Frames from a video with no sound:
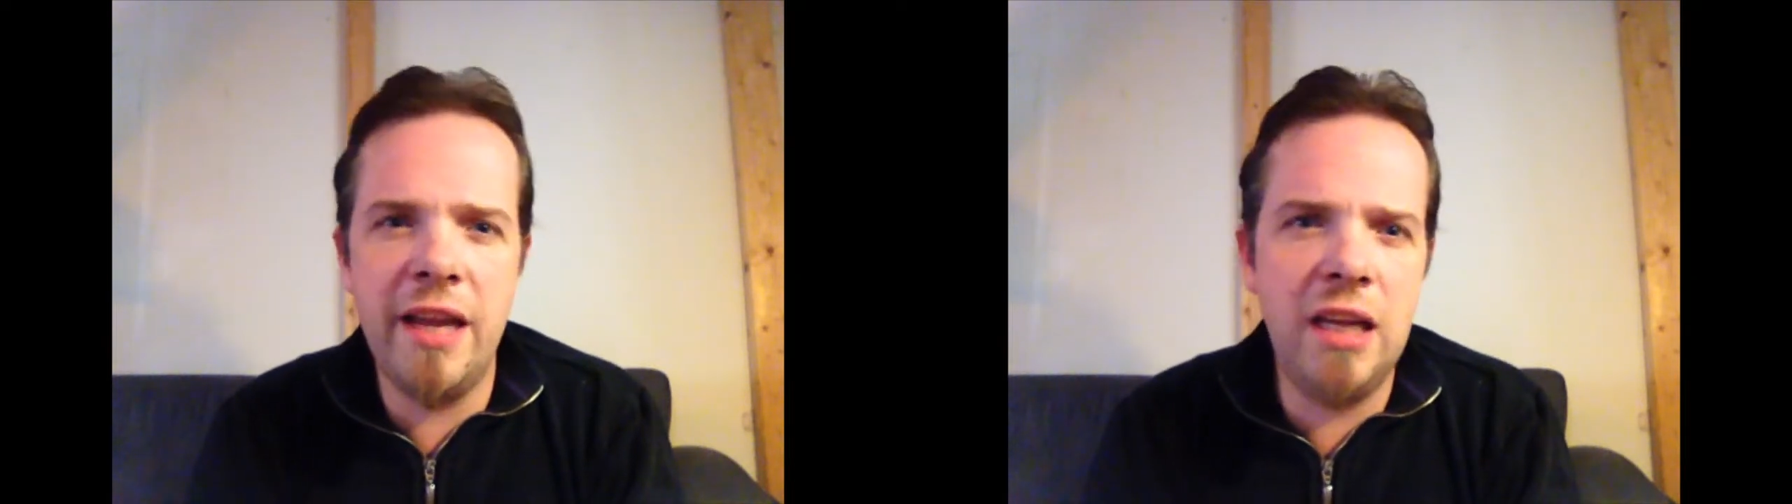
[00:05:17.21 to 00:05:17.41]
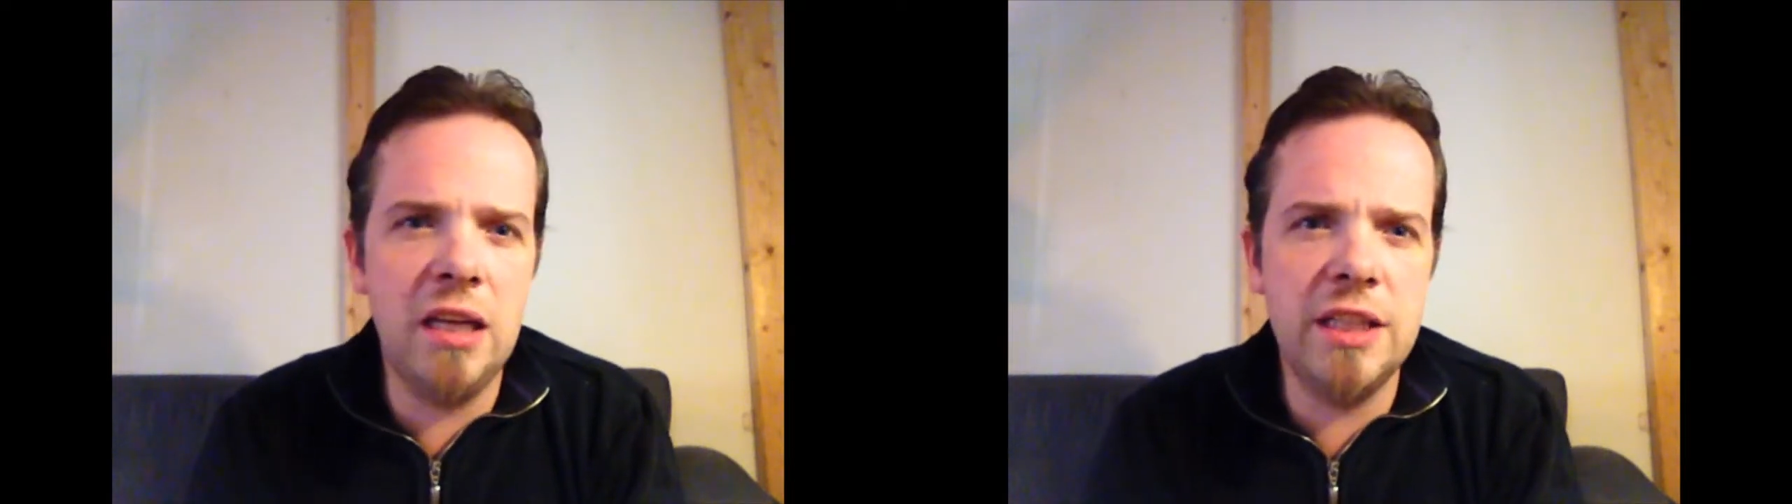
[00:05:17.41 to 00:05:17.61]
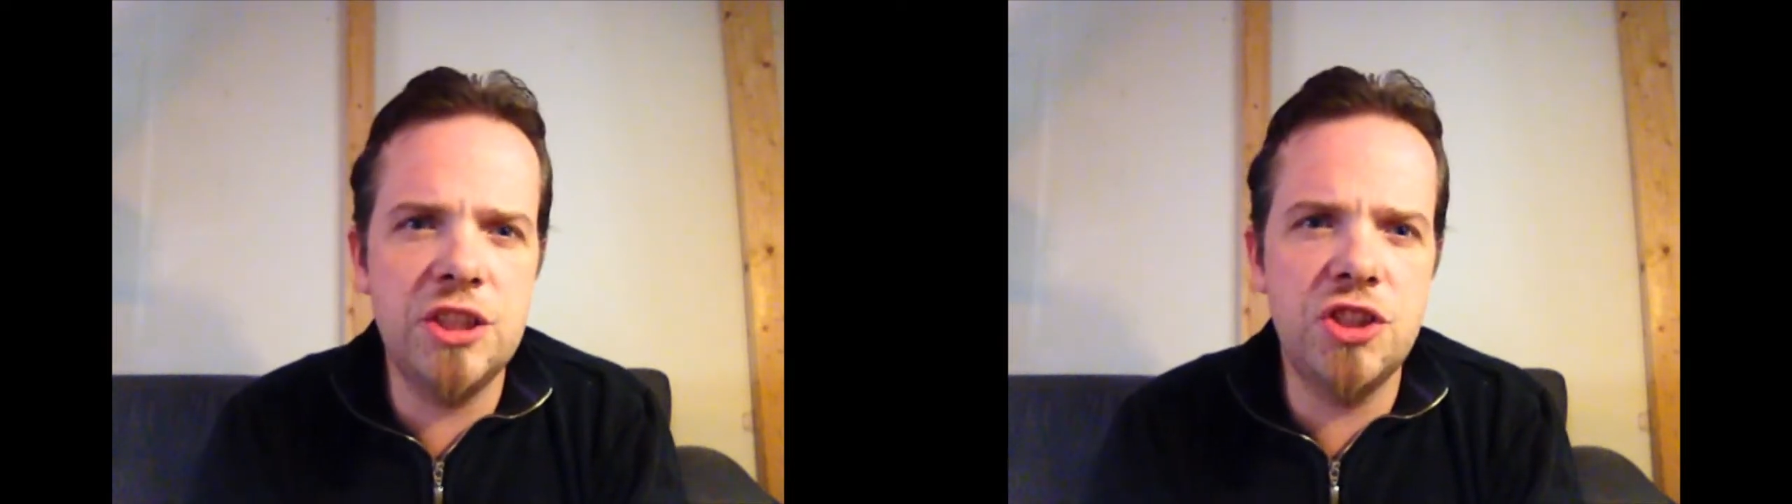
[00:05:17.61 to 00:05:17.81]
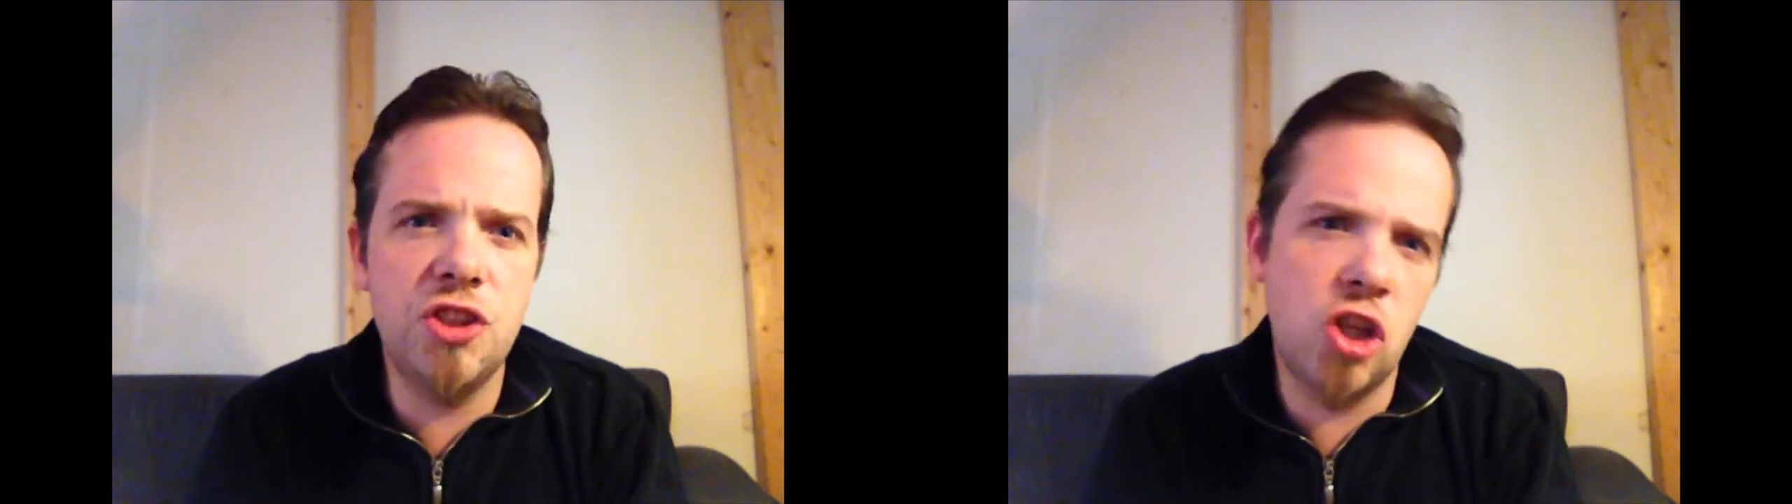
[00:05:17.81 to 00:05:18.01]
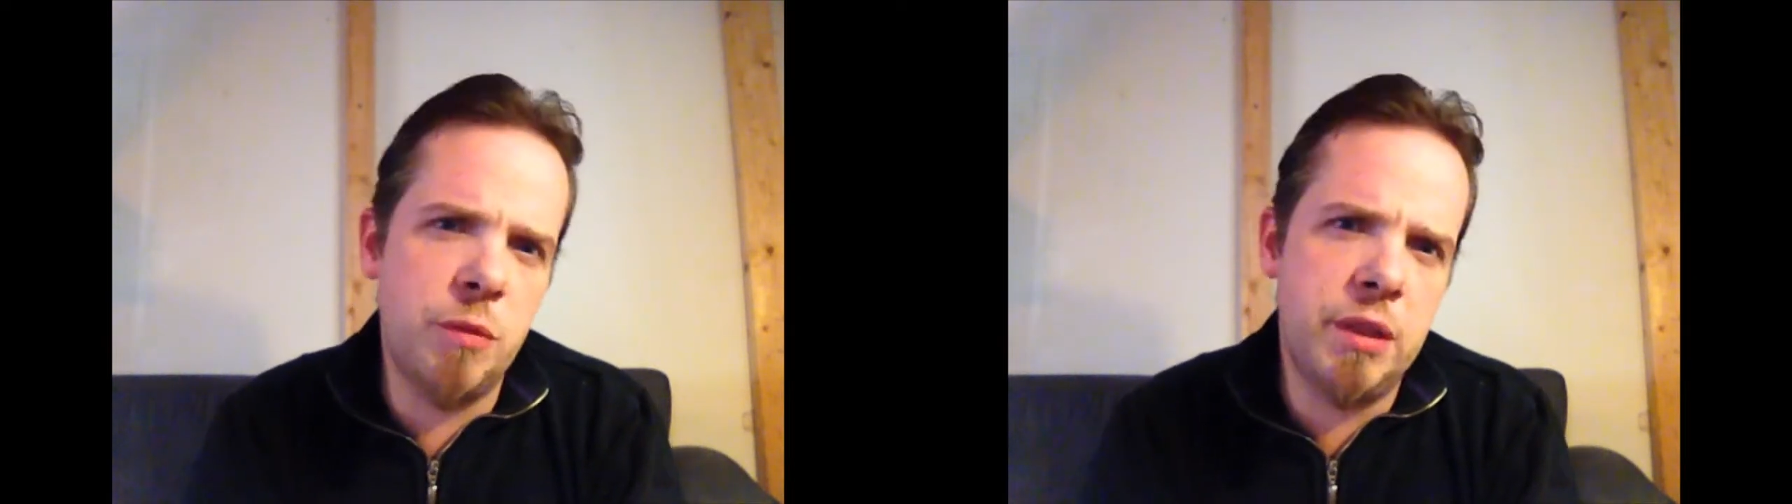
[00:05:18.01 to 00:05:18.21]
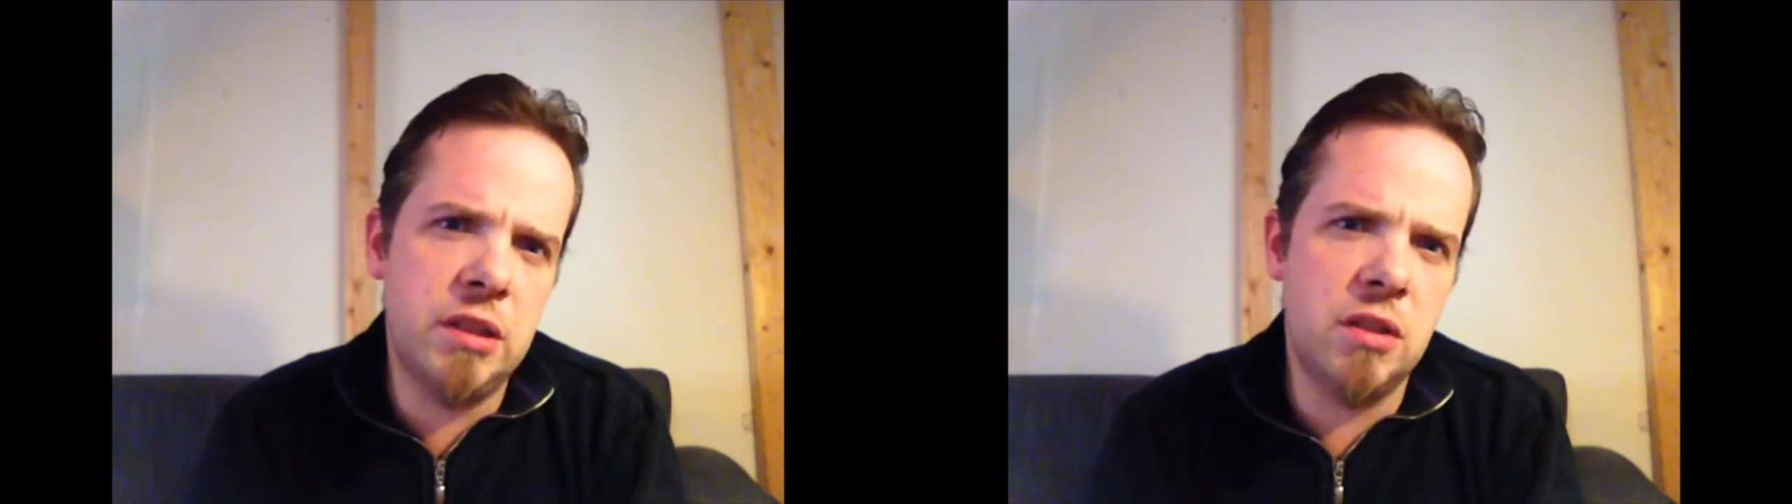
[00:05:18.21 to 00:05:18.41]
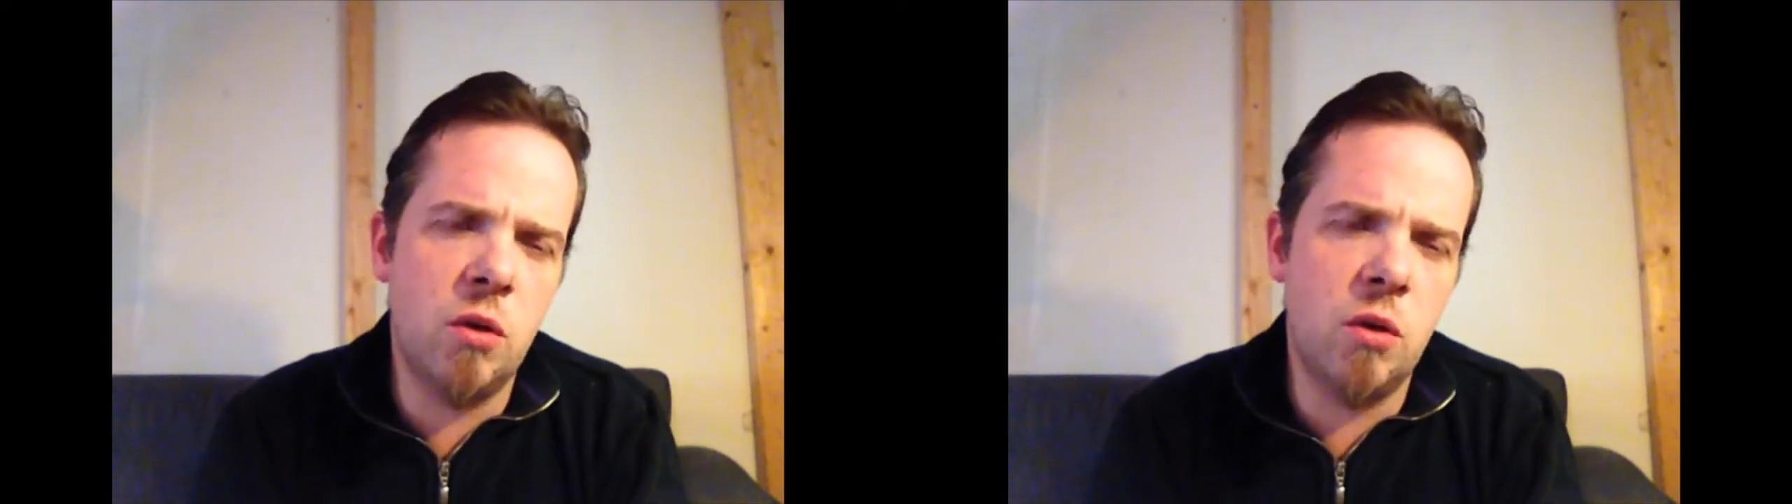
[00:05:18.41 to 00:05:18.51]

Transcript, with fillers: English, German,